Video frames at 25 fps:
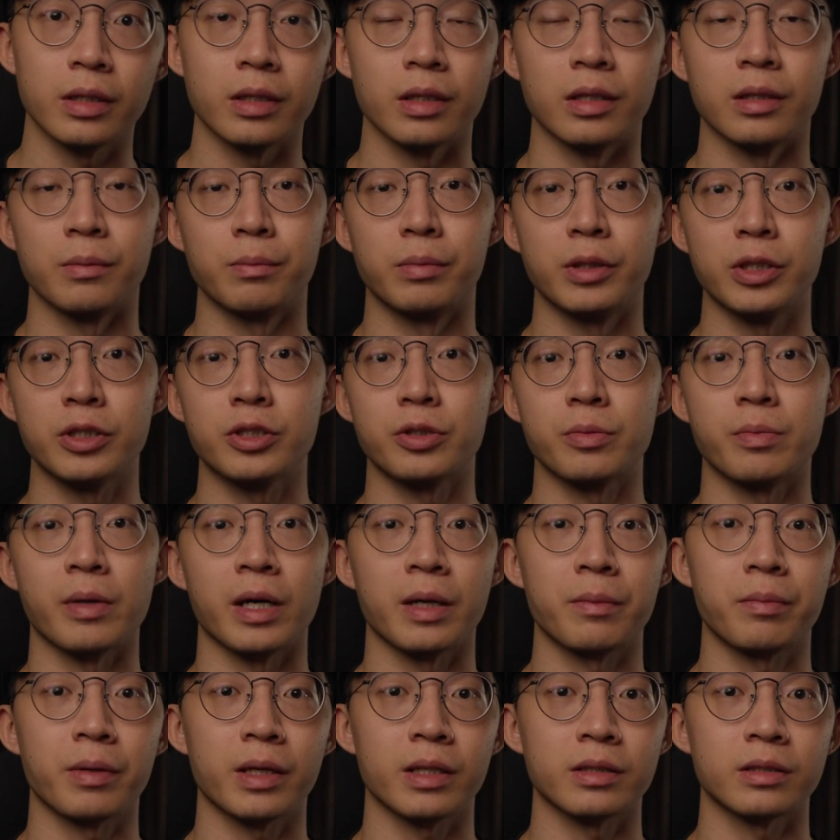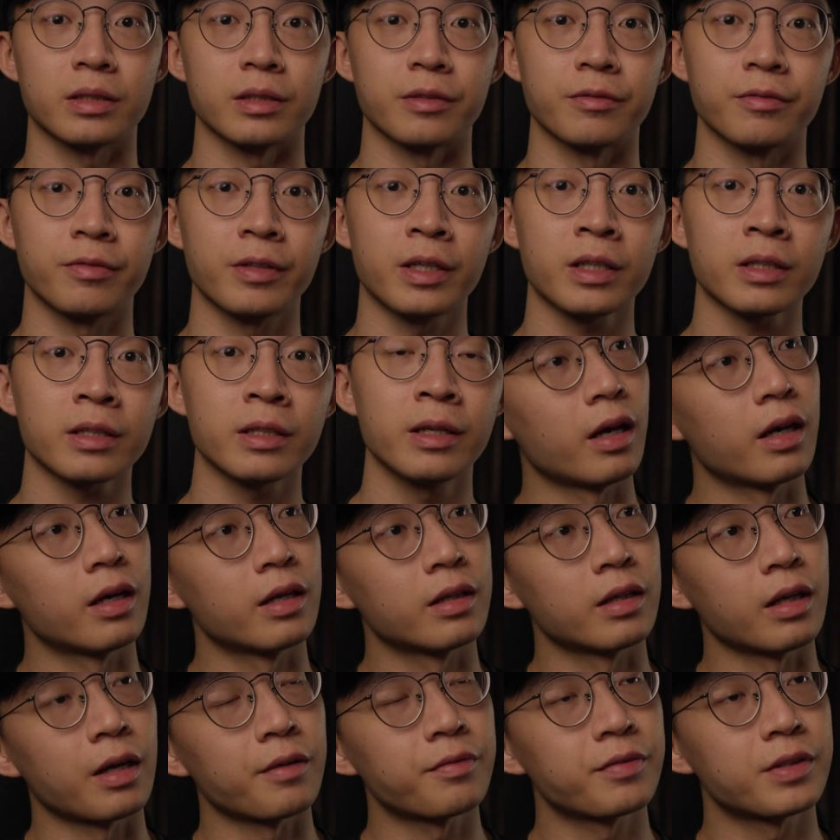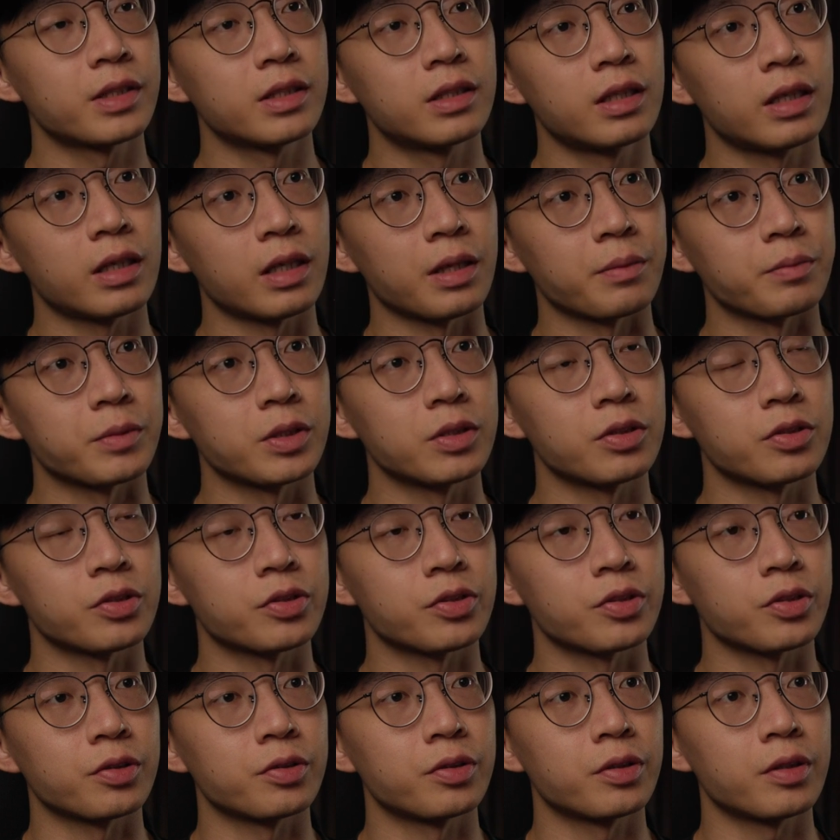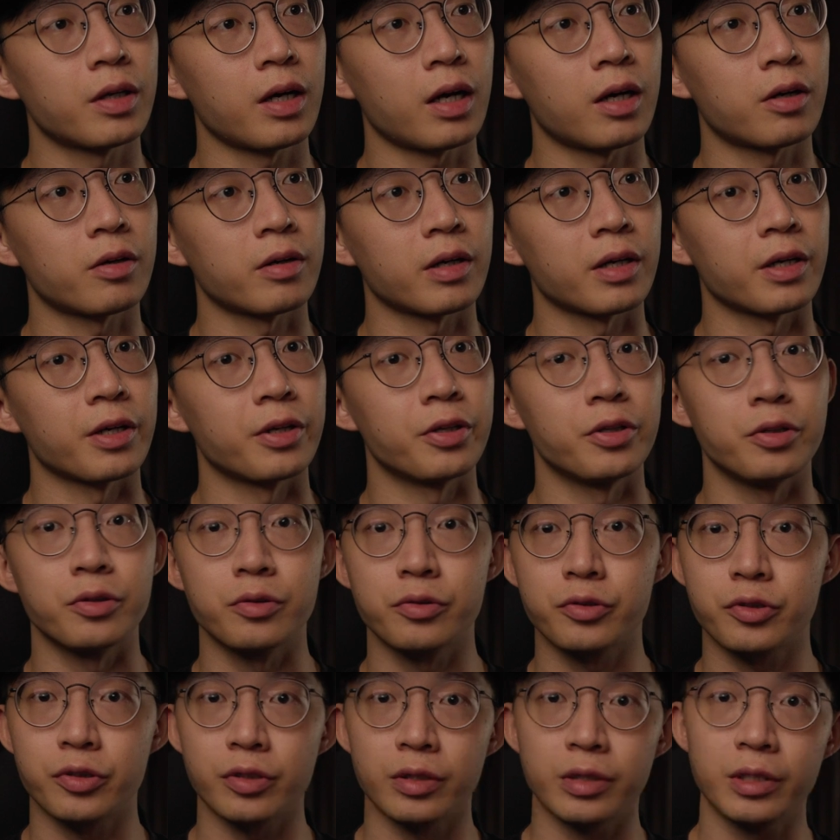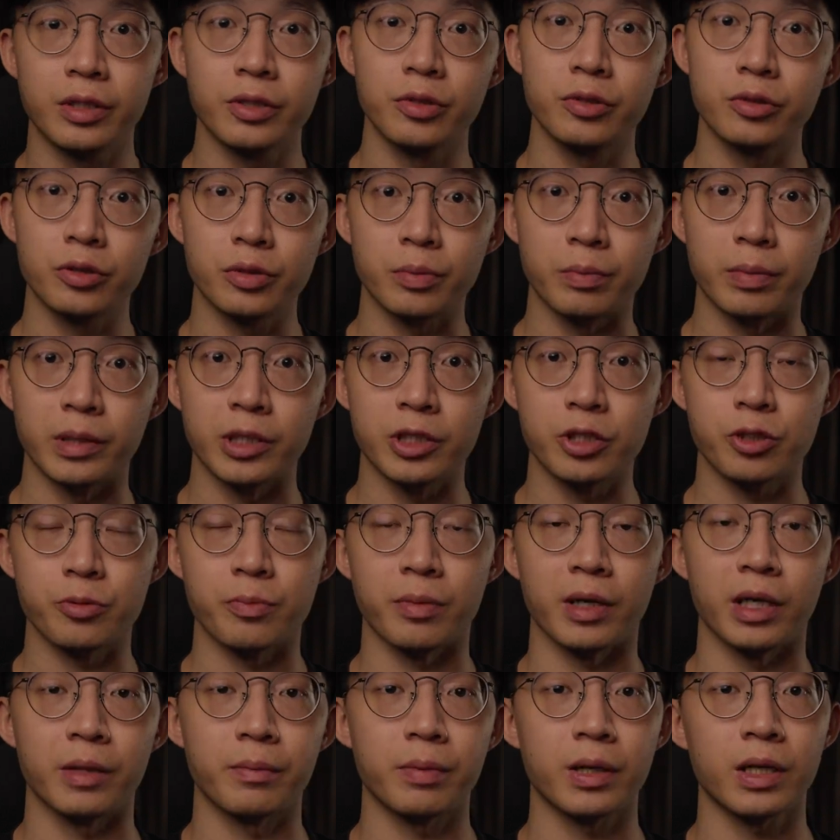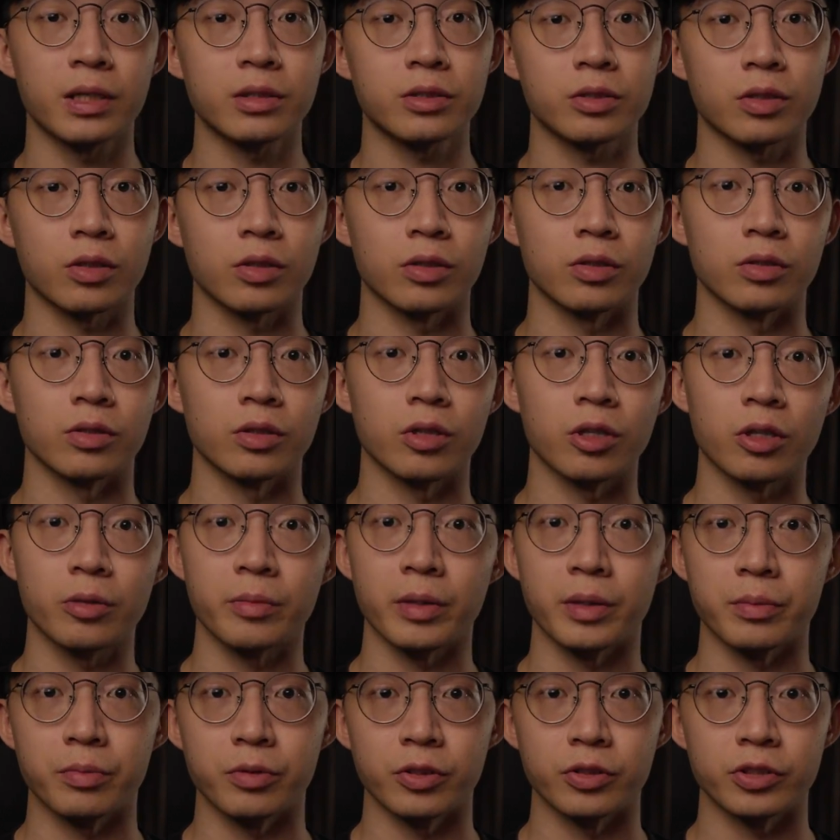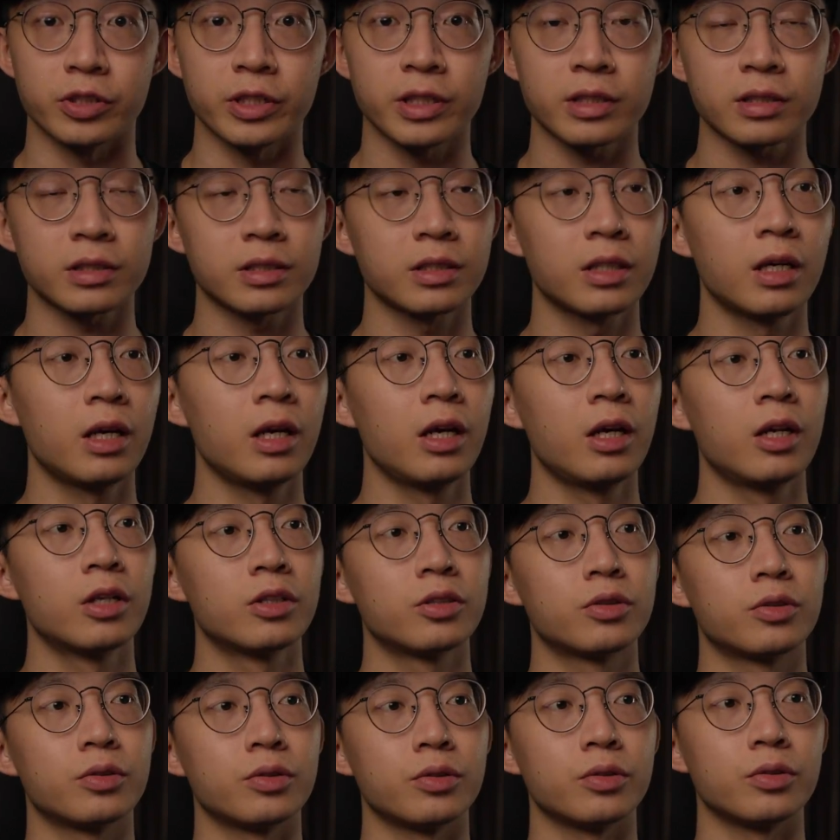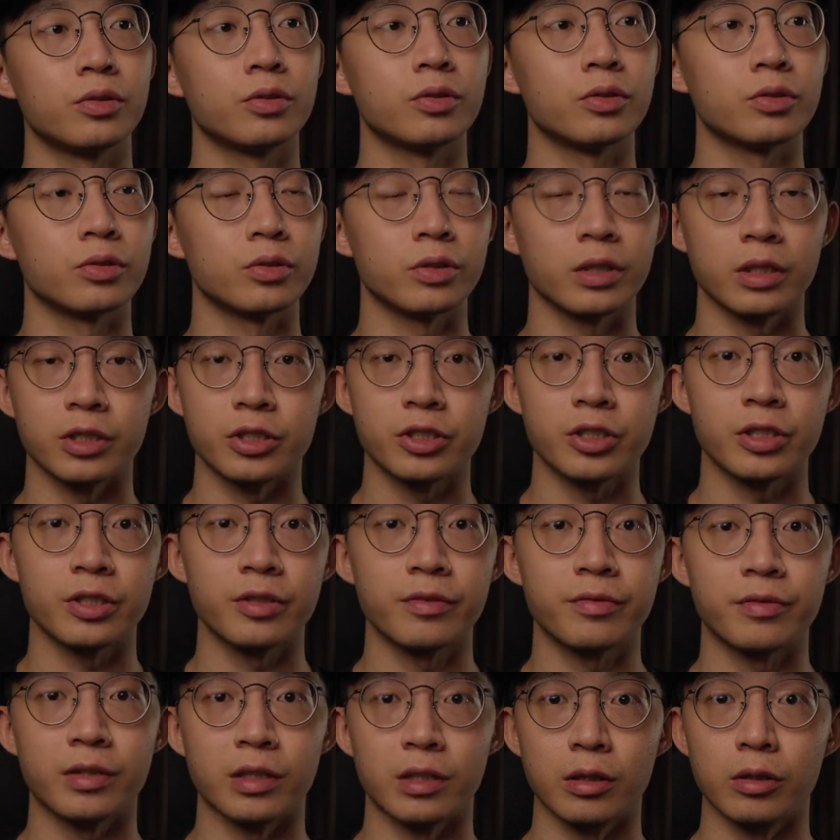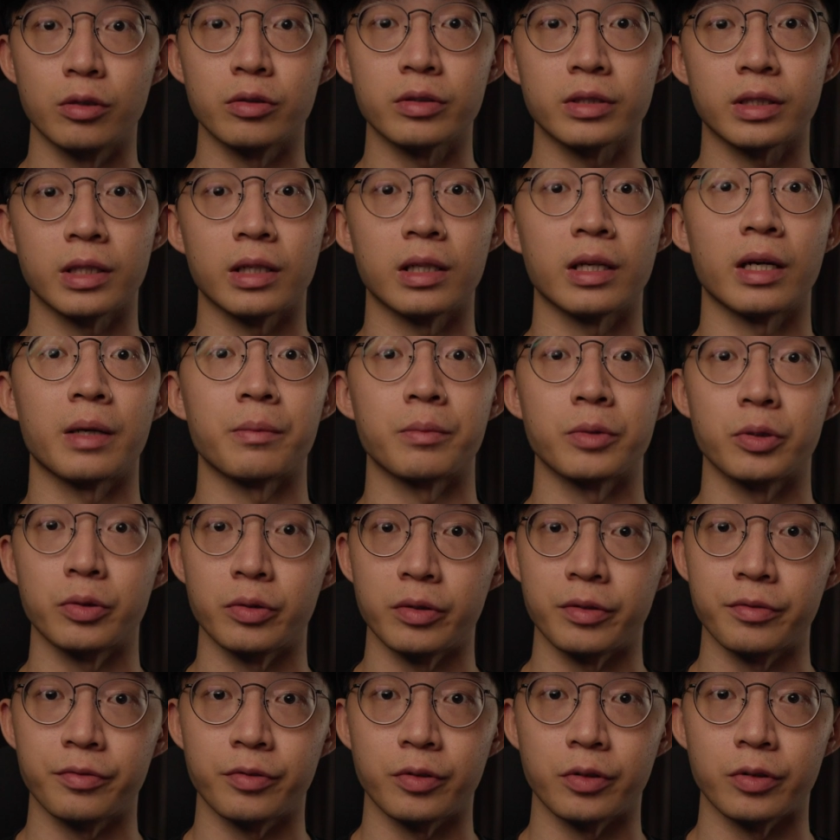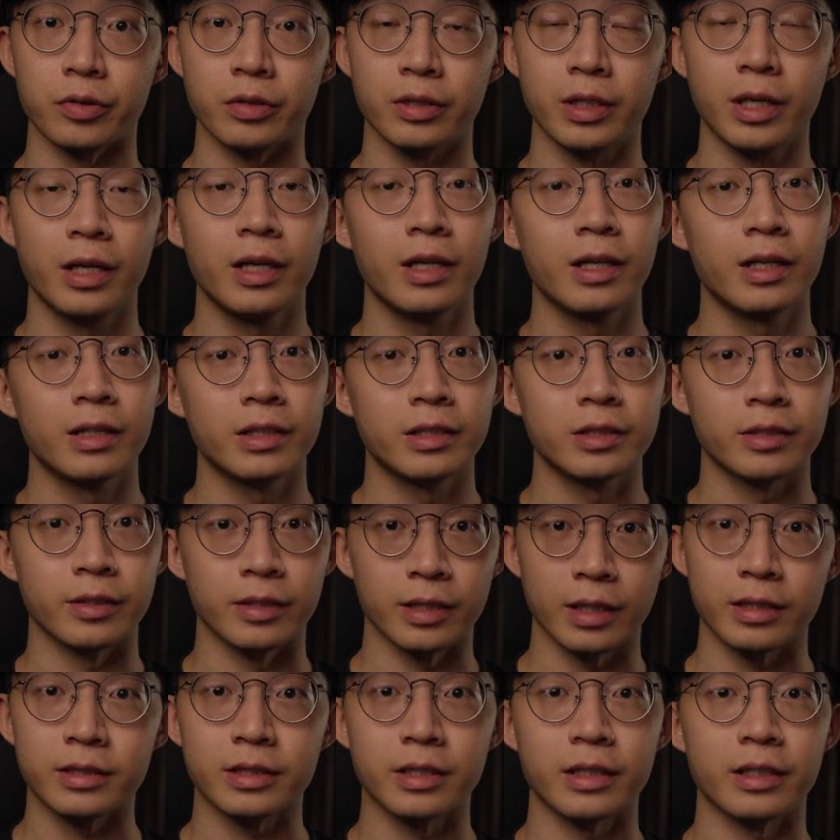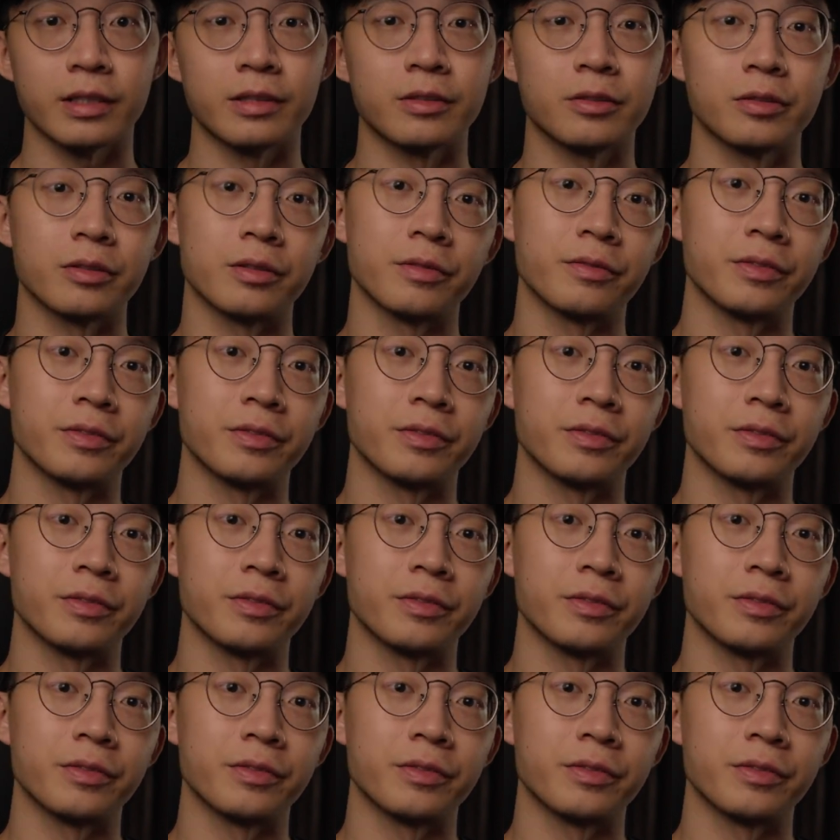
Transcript: a bleach bypass effect and after that I'm going to show you how I usually use bleach bypass on all my projects to achieve the look that I'm going for. So let's get into the